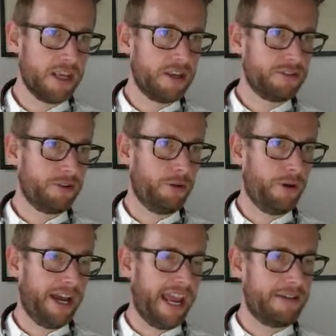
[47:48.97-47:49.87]
So
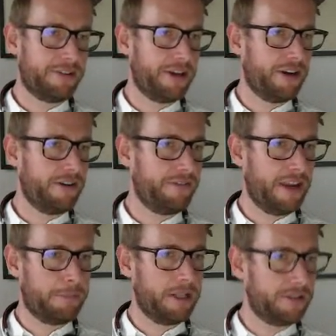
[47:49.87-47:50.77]
I have here the
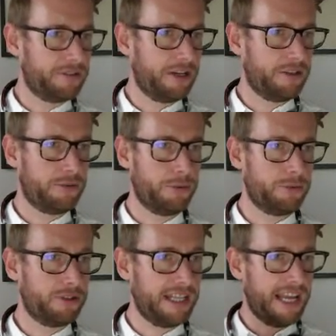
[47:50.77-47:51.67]
ability to
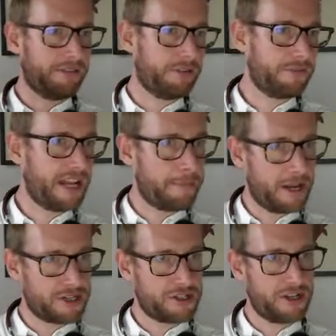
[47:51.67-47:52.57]
select from the
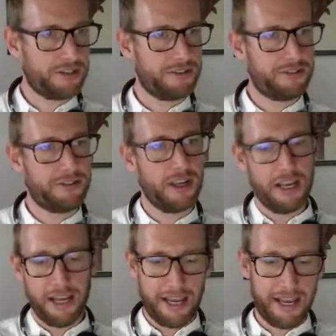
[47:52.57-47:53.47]
dimensions
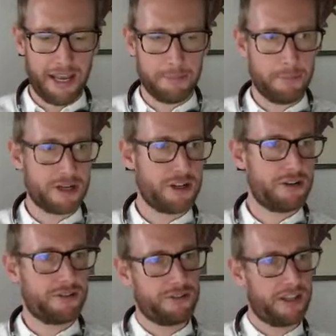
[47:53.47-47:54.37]
and
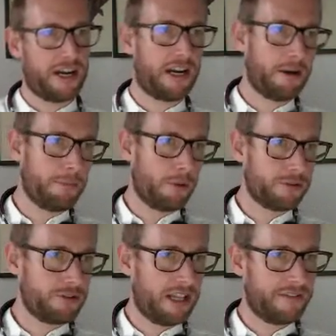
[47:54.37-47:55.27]
measures that are
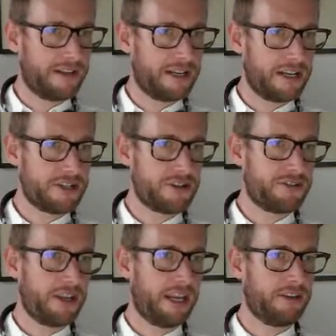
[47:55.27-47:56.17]
most relevant and
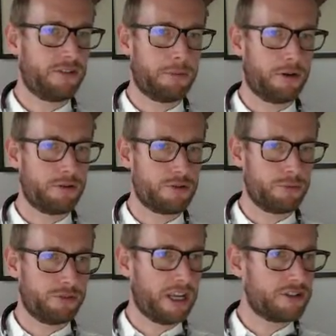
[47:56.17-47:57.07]
interesting. So I'm going to
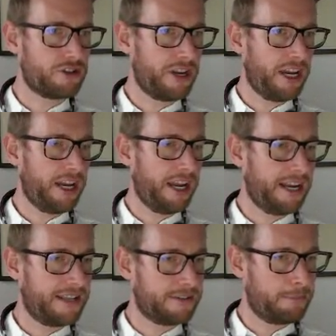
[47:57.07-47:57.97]
choose country,
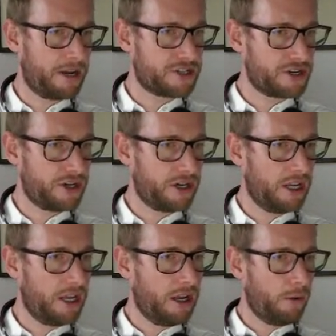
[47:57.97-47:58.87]
and as a measure,
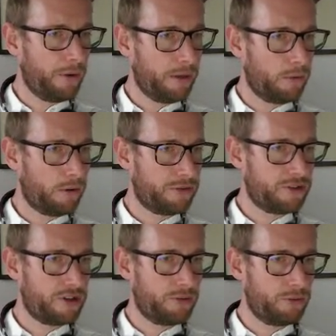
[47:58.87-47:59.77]
we will
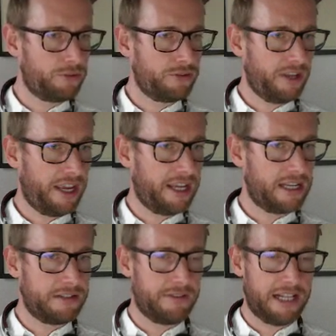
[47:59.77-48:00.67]
choose
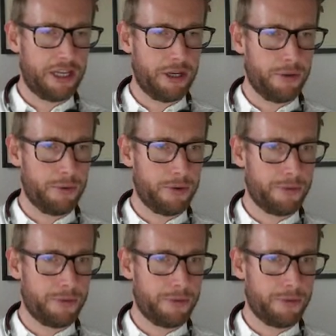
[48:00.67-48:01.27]
net value.